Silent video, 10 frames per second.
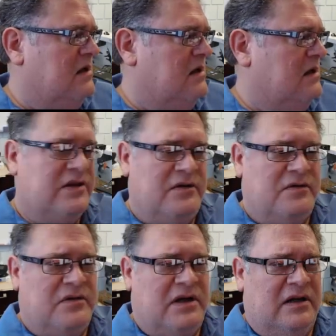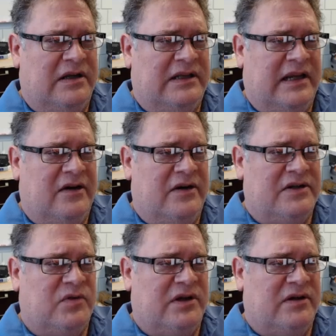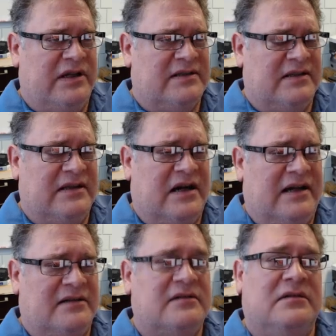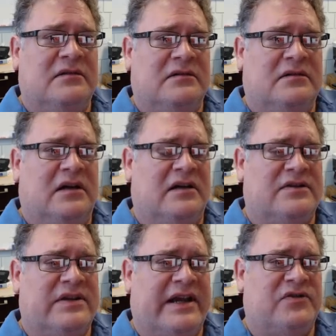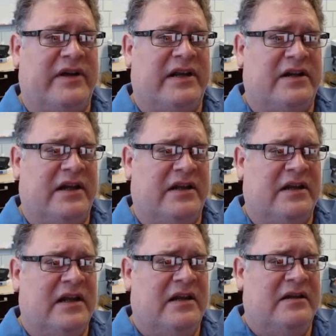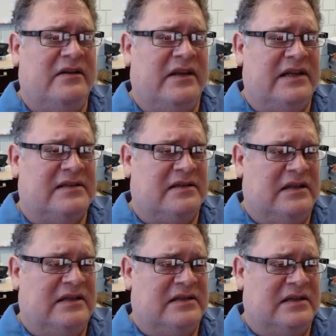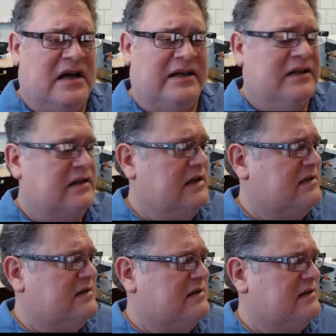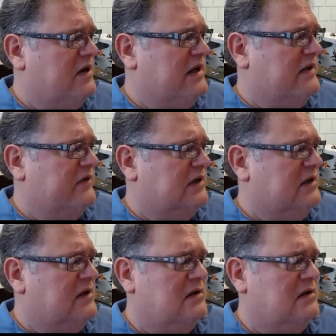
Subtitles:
So in the areas where it's not saturated yet, then it's not condensing very heavily.